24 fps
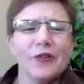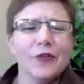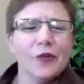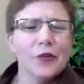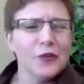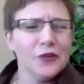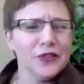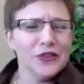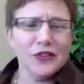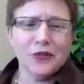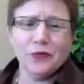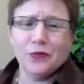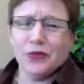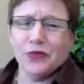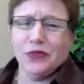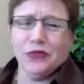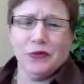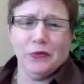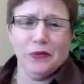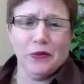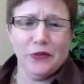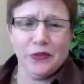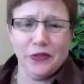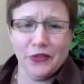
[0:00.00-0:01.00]
What's someone
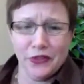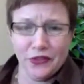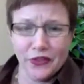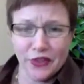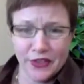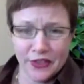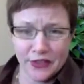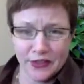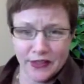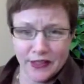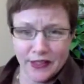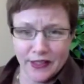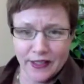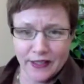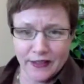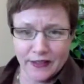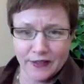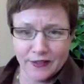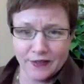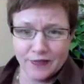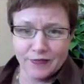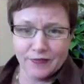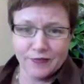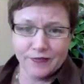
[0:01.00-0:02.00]
supposed to say to that?
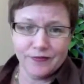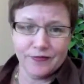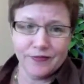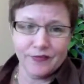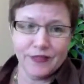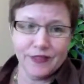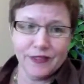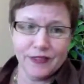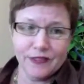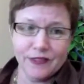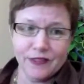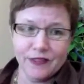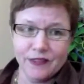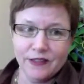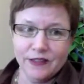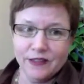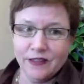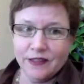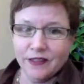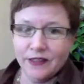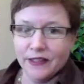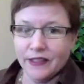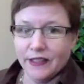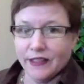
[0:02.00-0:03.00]

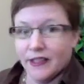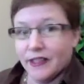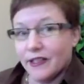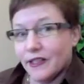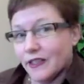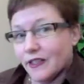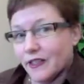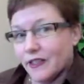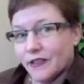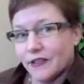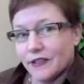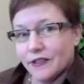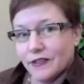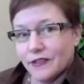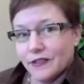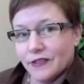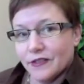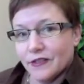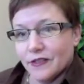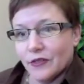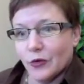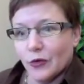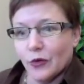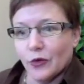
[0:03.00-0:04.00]
Yeah
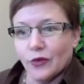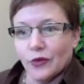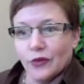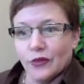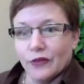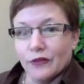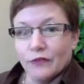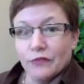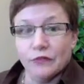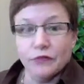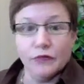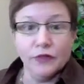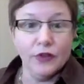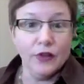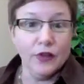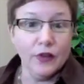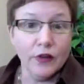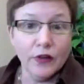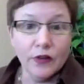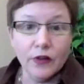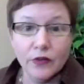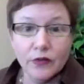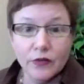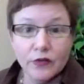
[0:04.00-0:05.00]
or
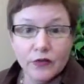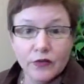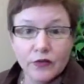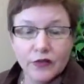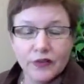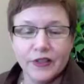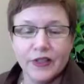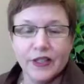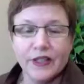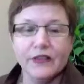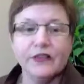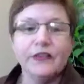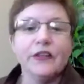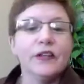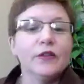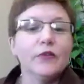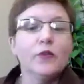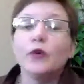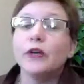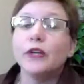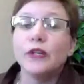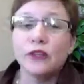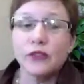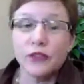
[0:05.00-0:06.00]
no? And then
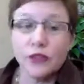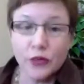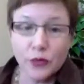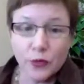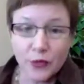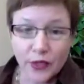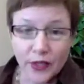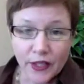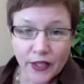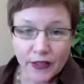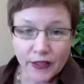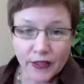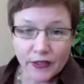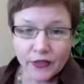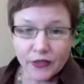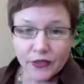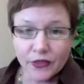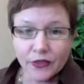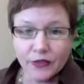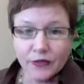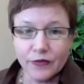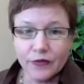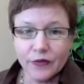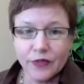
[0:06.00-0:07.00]
what do you do with that
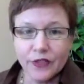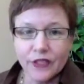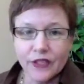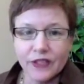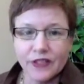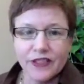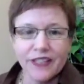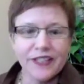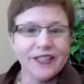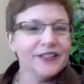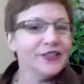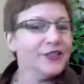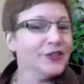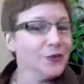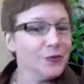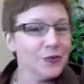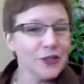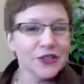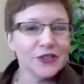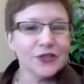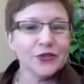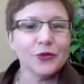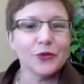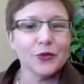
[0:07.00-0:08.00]
answer? Can't do
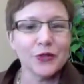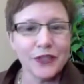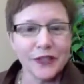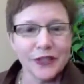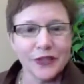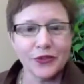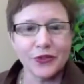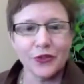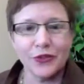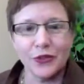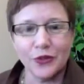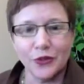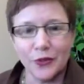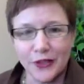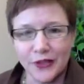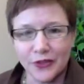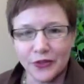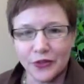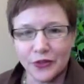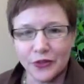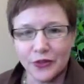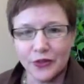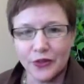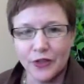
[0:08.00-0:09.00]
much with a yes or no
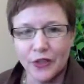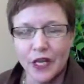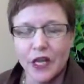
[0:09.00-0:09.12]
answer.